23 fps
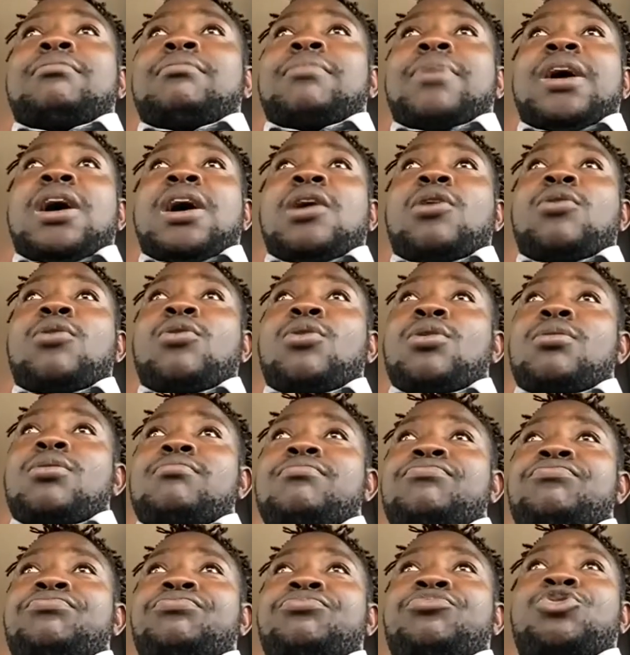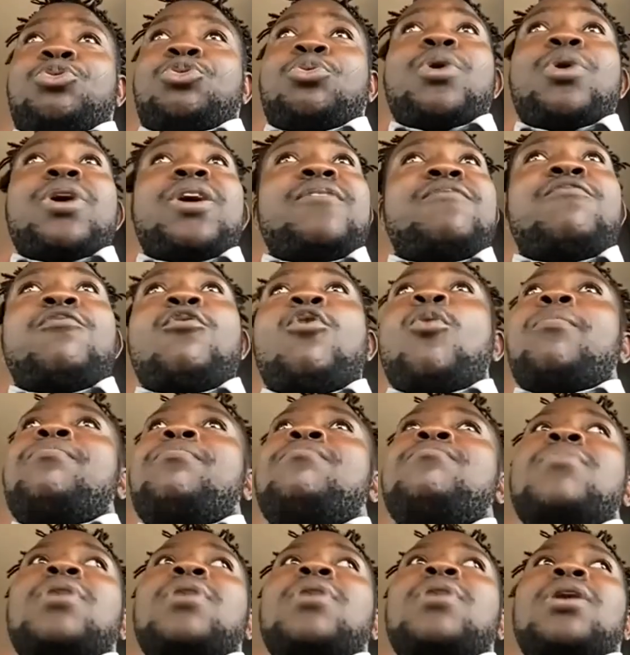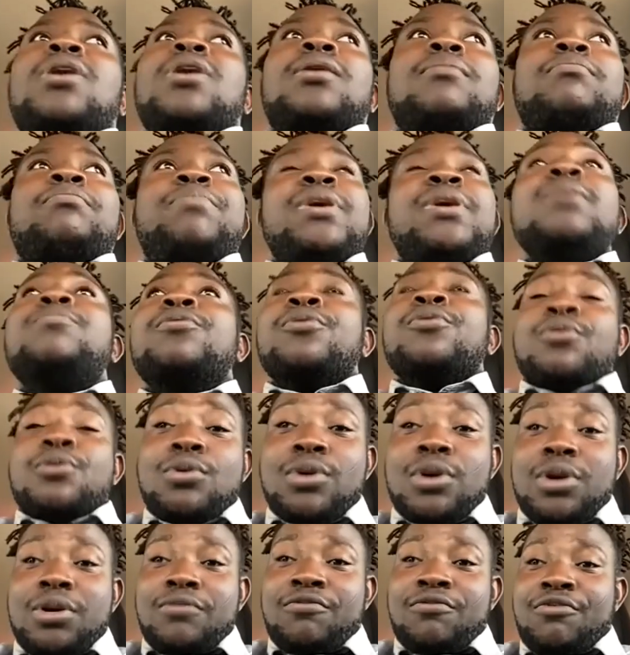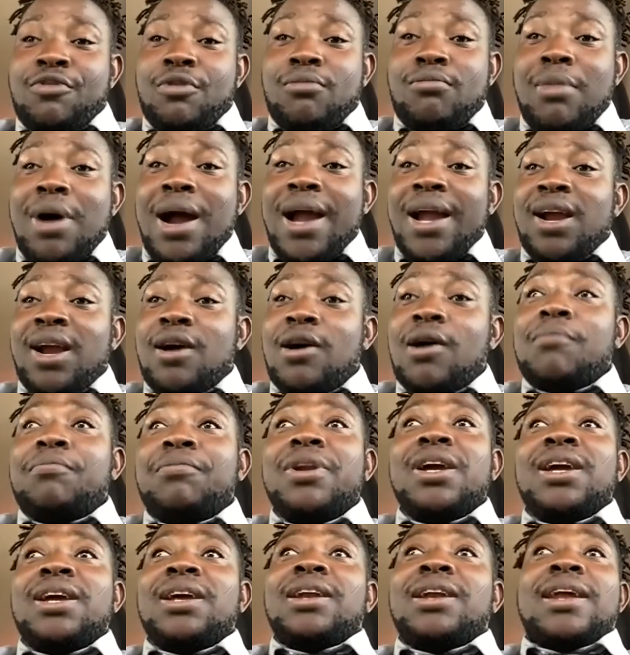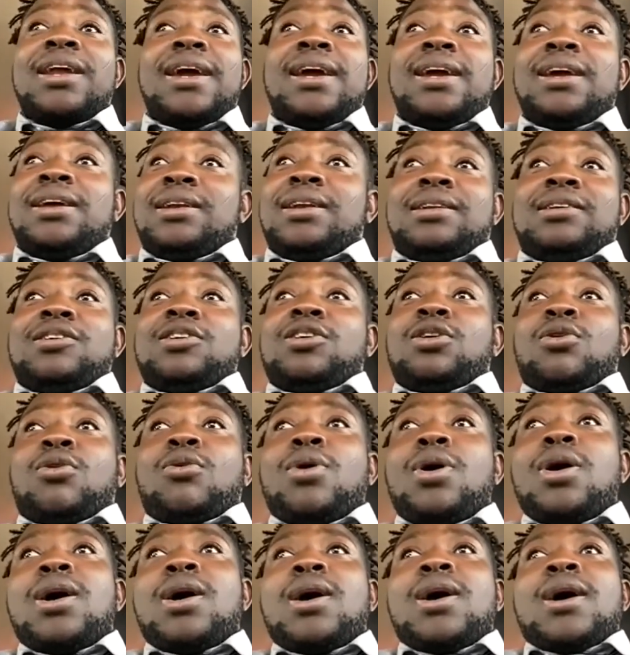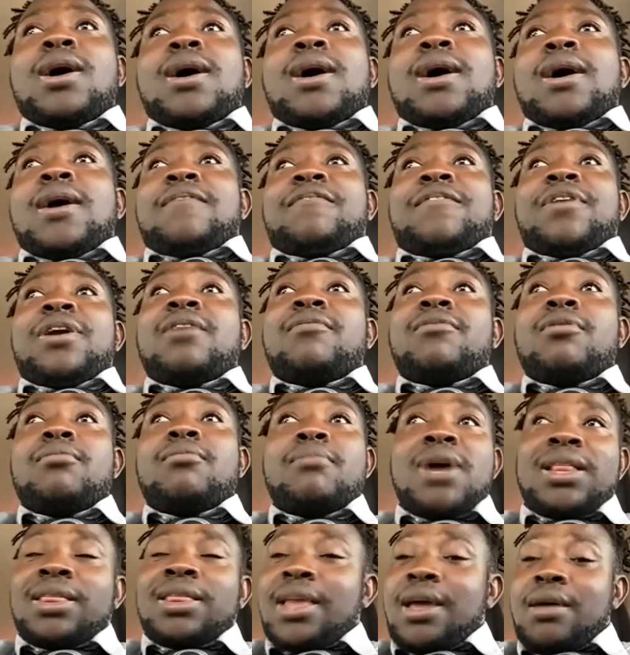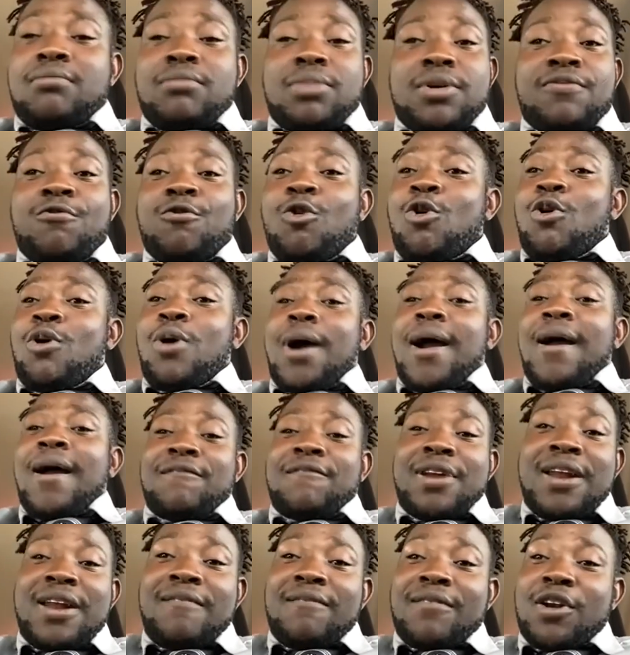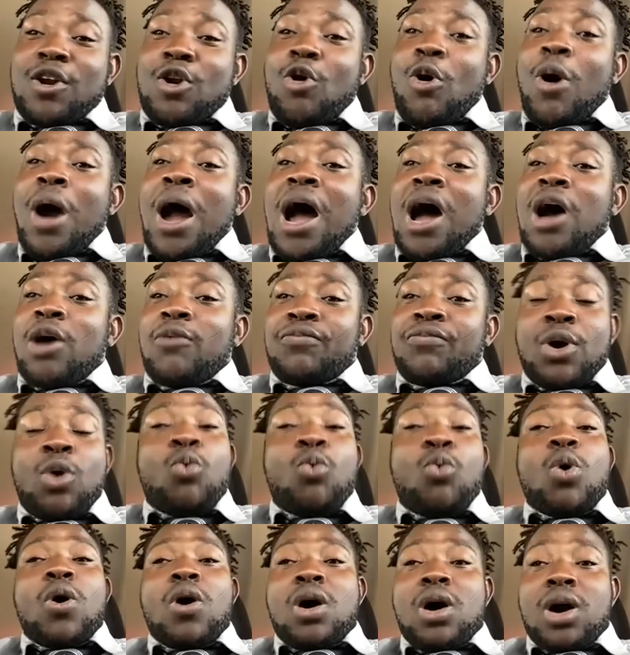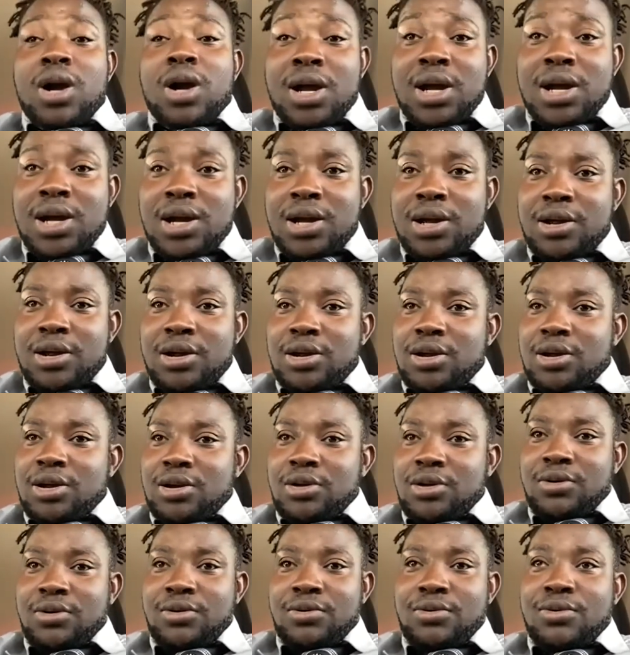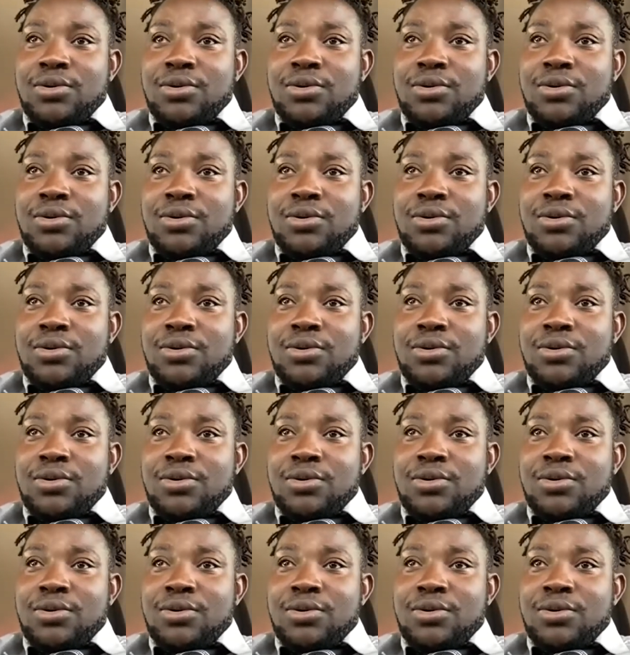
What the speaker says: about 3, 4 people from my company, and I've never met them before. I've never know how they work. You know,